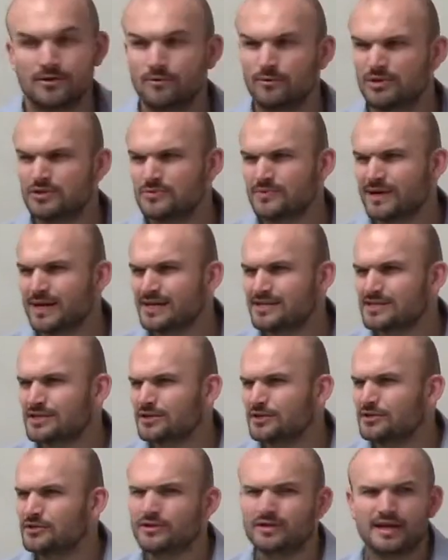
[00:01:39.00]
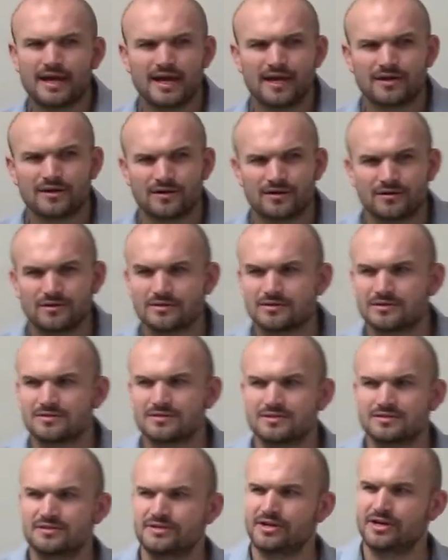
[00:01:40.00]
Which one has the included angle?
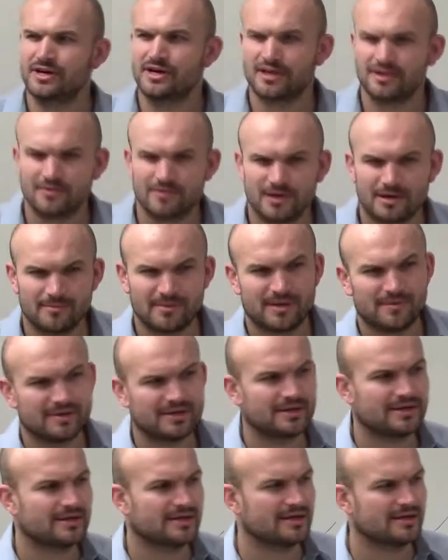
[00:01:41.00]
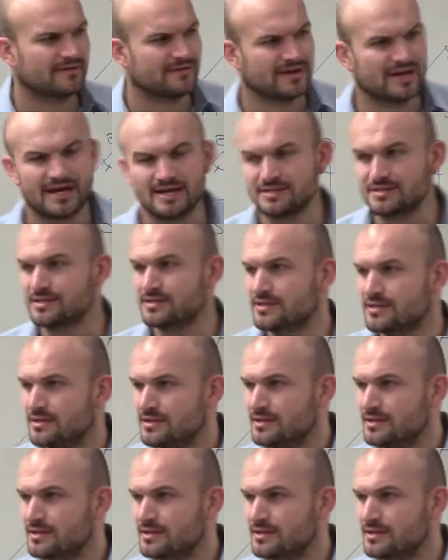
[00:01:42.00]
Sierra, you want to maybe give a guess?